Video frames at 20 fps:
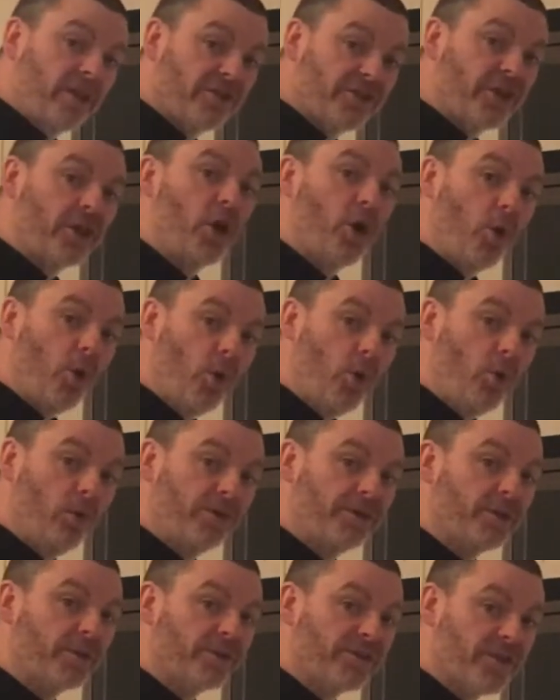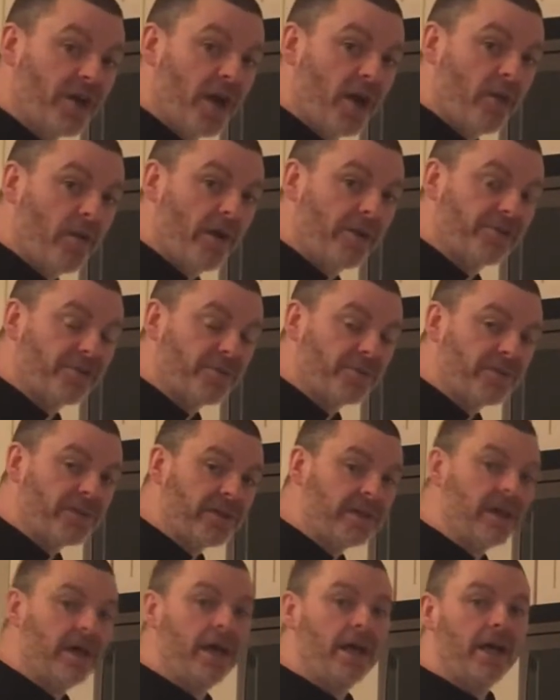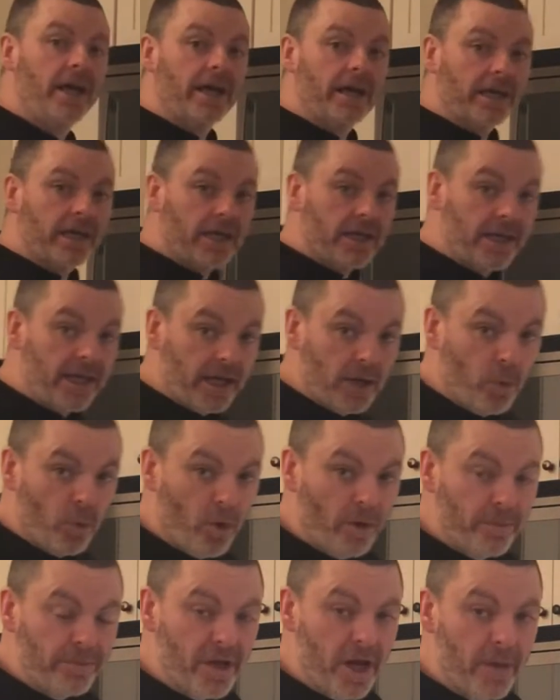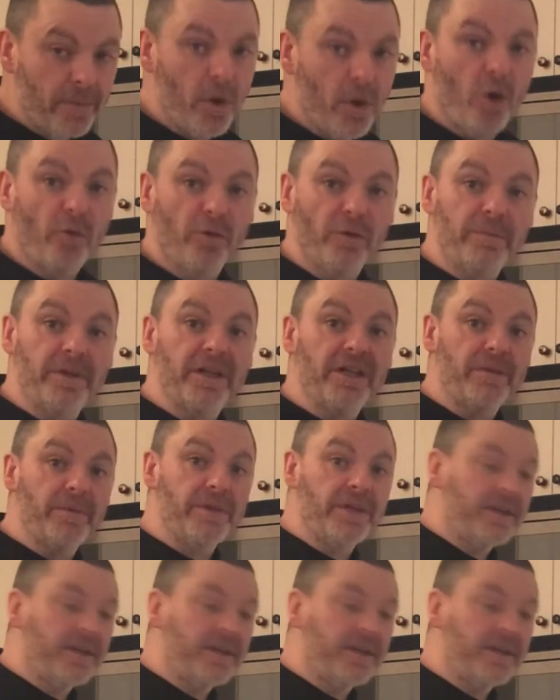that's gonna hold your entire recipe, get it warmed up over medium